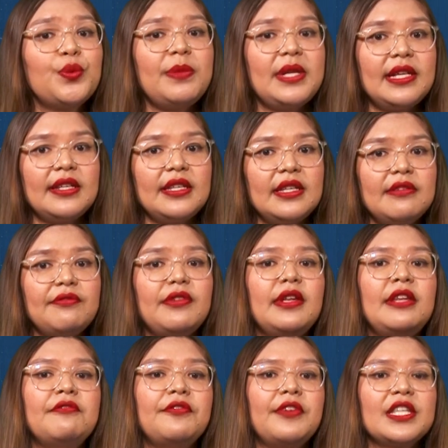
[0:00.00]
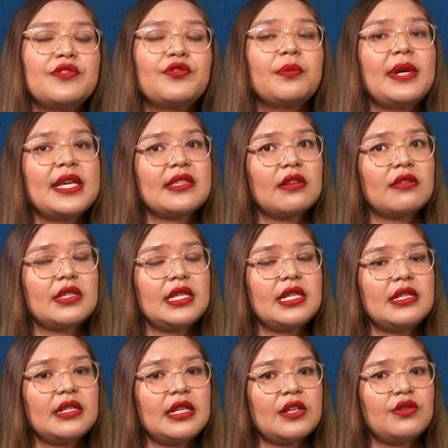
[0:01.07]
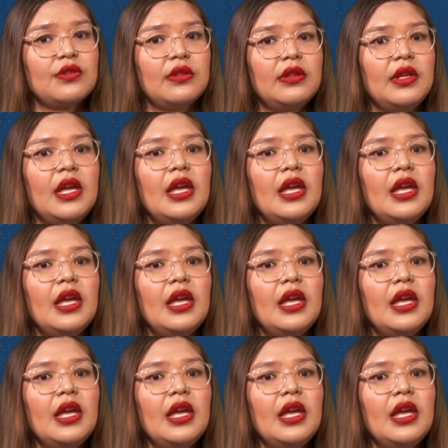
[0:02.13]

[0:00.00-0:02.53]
million in funds from SRC International,